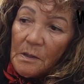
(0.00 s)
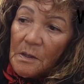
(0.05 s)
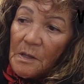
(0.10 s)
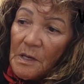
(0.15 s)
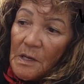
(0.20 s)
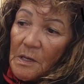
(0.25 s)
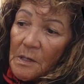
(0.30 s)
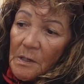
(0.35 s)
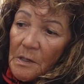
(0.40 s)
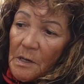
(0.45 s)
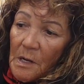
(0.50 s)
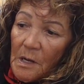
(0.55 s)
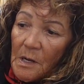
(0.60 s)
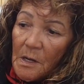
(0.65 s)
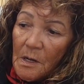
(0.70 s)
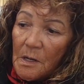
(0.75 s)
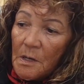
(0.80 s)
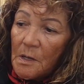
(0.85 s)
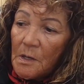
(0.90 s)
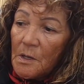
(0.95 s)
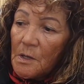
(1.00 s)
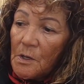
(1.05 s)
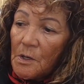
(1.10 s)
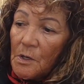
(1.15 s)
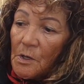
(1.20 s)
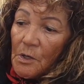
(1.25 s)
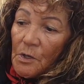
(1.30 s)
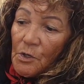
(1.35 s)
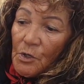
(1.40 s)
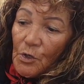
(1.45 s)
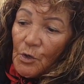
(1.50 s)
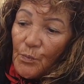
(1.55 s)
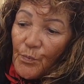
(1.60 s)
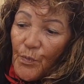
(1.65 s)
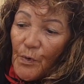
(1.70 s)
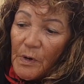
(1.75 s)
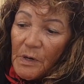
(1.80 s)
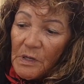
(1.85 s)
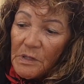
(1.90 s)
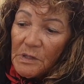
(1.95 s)
then you
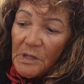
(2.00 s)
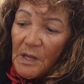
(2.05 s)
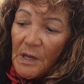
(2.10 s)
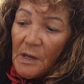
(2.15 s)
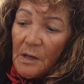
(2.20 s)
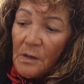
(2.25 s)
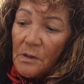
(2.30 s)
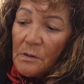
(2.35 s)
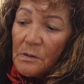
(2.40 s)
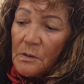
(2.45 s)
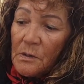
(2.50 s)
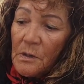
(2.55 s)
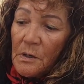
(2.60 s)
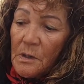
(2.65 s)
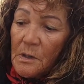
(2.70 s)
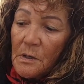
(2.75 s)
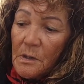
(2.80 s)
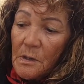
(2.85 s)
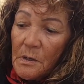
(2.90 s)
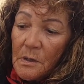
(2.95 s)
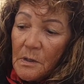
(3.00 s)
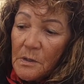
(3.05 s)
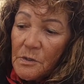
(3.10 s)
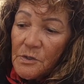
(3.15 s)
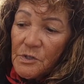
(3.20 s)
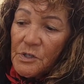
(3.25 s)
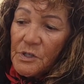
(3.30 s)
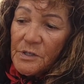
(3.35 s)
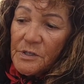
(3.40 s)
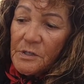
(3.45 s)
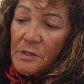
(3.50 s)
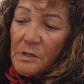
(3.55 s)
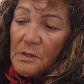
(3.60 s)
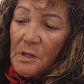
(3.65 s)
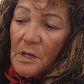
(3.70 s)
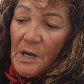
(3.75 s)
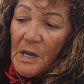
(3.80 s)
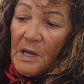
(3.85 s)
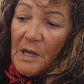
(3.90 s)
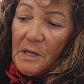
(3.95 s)
bring it down just in
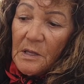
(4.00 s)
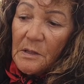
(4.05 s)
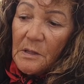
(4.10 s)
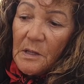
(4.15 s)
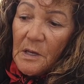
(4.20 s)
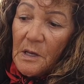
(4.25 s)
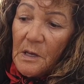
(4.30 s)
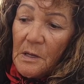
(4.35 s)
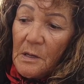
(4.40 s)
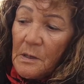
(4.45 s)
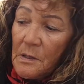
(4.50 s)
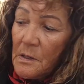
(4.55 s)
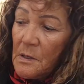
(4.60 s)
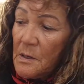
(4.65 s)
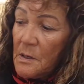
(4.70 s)
the hand there